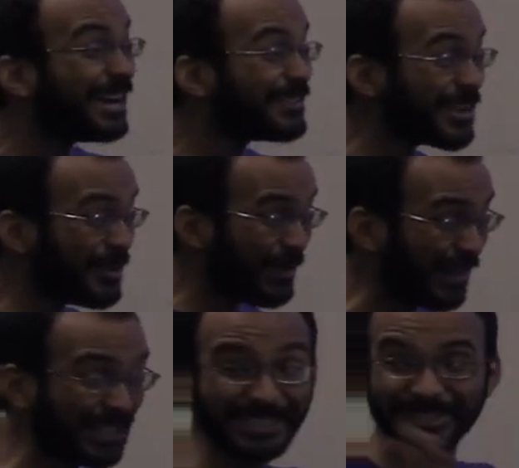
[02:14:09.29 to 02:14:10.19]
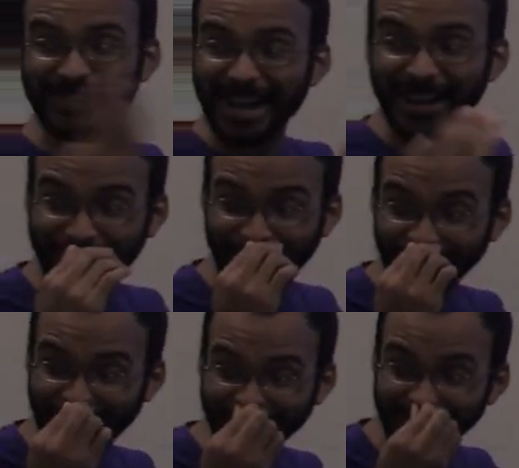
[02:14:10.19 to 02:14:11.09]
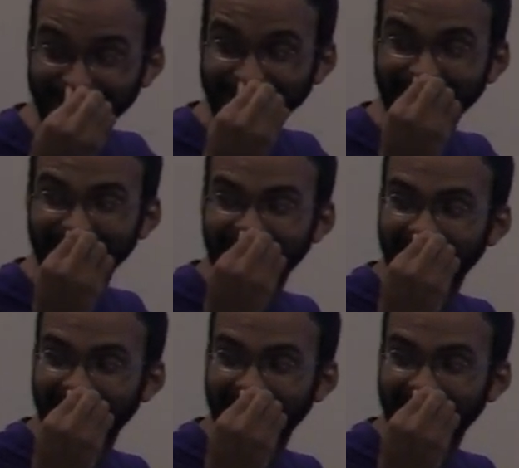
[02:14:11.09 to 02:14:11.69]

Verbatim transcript: we don't want it to drive forever. But then, but no, but